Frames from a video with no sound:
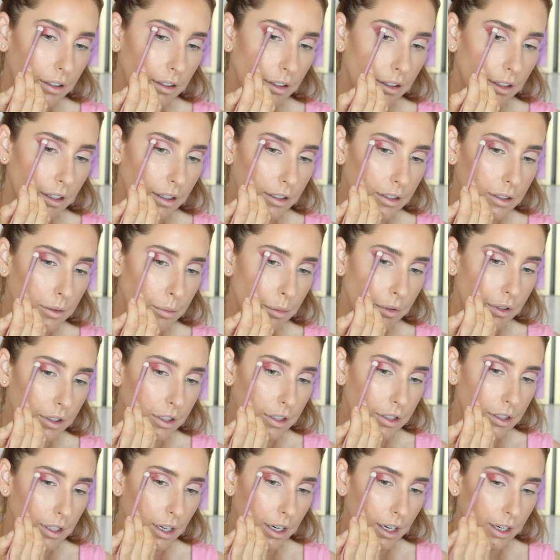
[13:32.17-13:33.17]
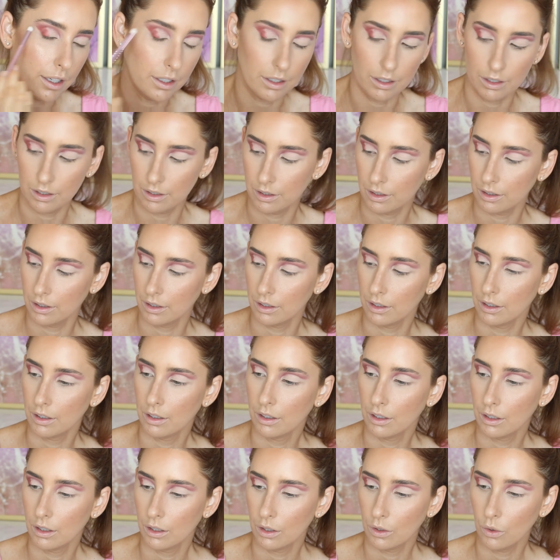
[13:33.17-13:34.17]
such a pretty shade.
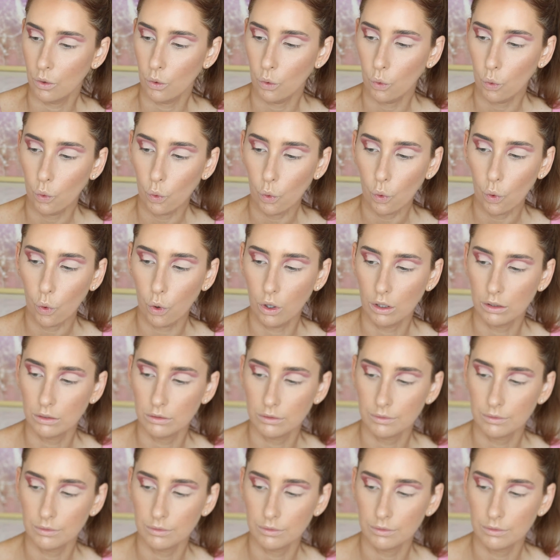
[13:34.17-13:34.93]
Woo.